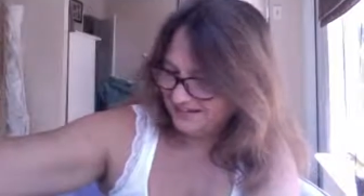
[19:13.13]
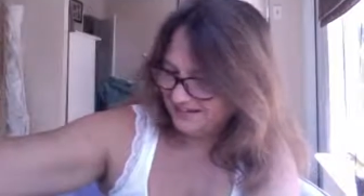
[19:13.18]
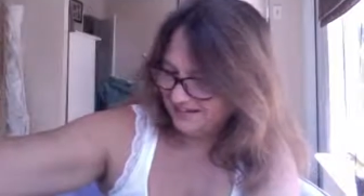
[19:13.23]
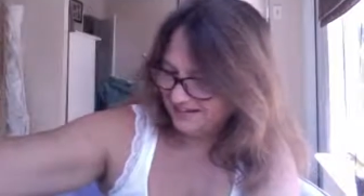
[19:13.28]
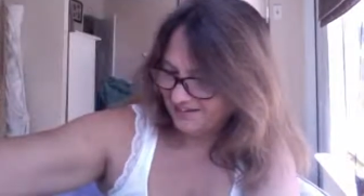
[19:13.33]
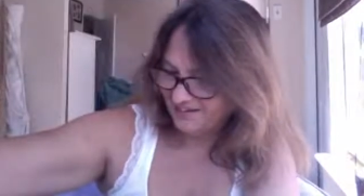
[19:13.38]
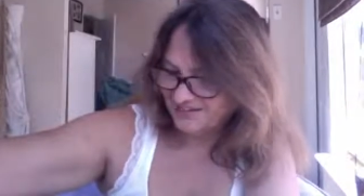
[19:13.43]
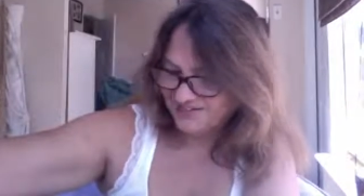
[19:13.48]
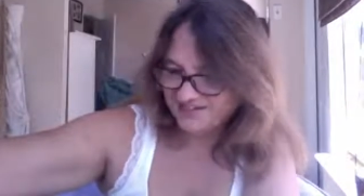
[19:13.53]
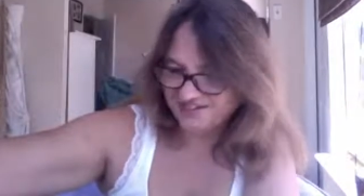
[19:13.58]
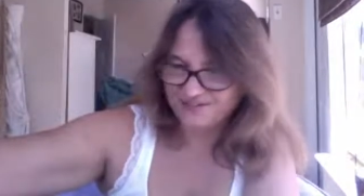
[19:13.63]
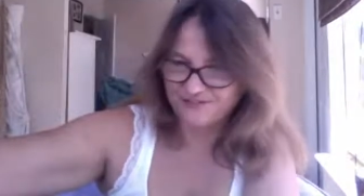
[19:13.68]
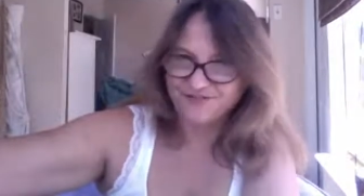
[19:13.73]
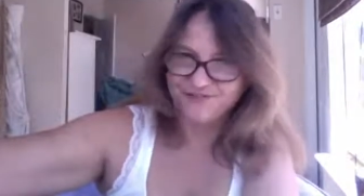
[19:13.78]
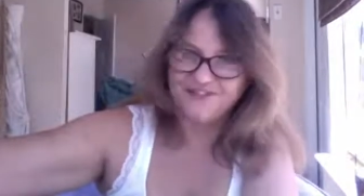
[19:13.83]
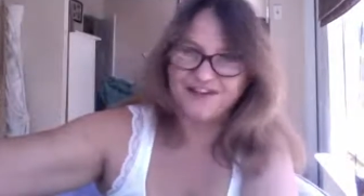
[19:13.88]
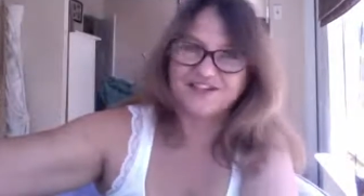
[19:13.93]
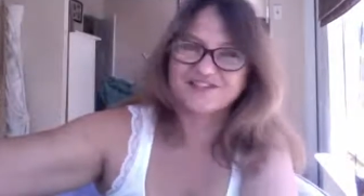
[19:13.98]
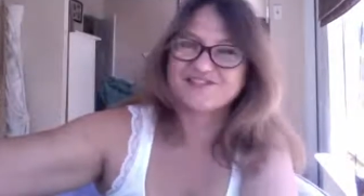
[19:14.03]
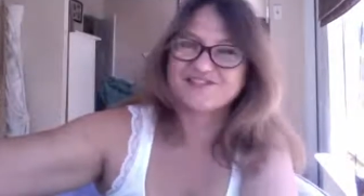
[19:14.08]
Oh, this is a
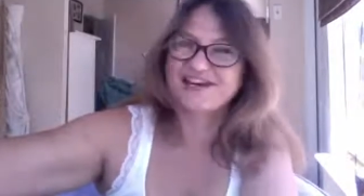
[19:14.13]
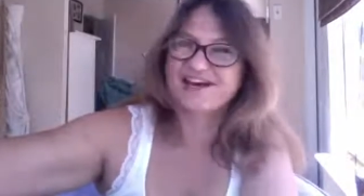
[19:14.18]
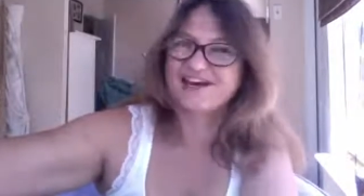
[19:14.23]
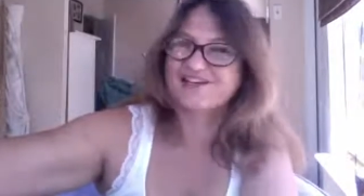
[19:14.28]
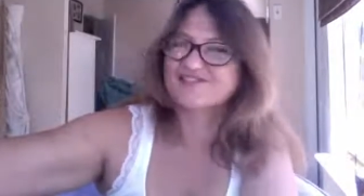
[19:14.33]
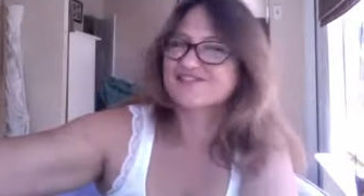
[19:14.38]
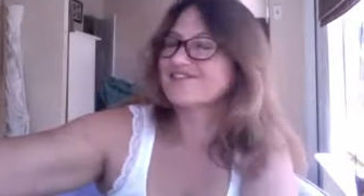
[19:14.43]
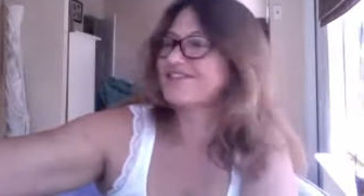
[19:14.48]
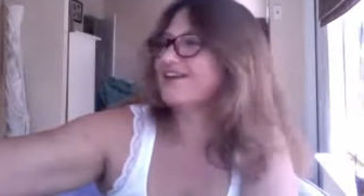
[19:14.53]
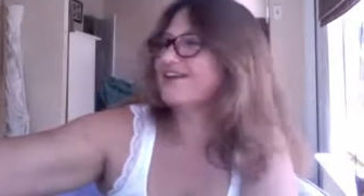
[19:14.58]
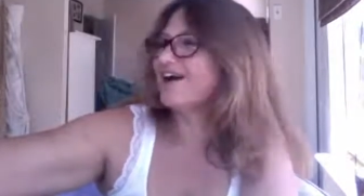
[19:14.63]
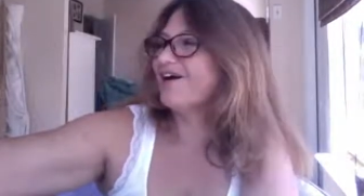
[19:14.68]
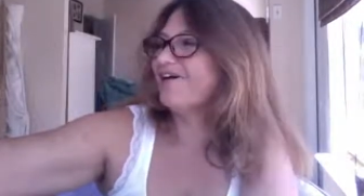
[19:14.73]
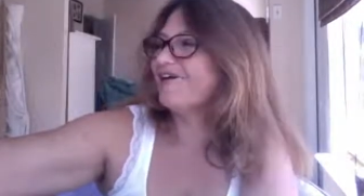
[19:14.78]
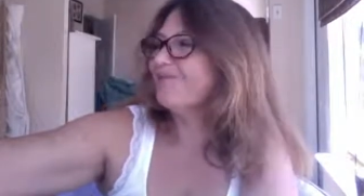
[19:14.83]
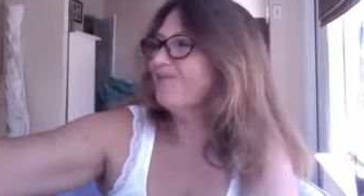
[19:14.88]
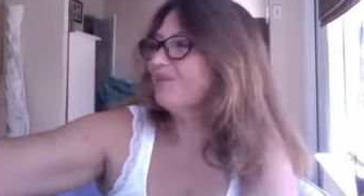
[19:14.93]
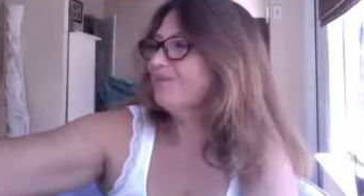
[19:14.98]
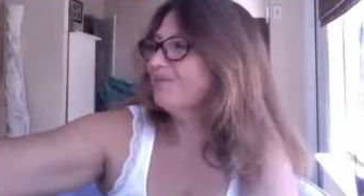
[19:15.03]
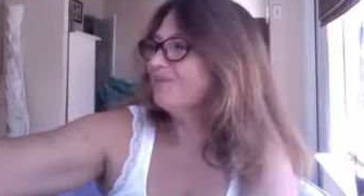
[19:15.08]
fantastic
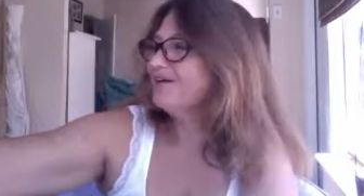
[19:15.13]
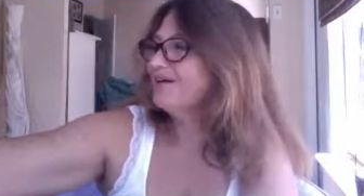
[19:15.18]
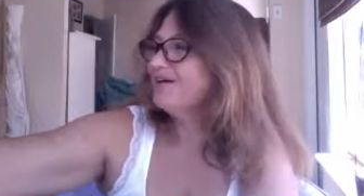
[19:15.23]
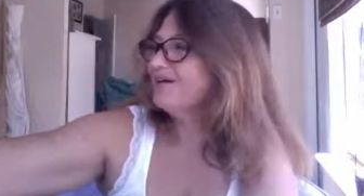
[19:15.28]
album.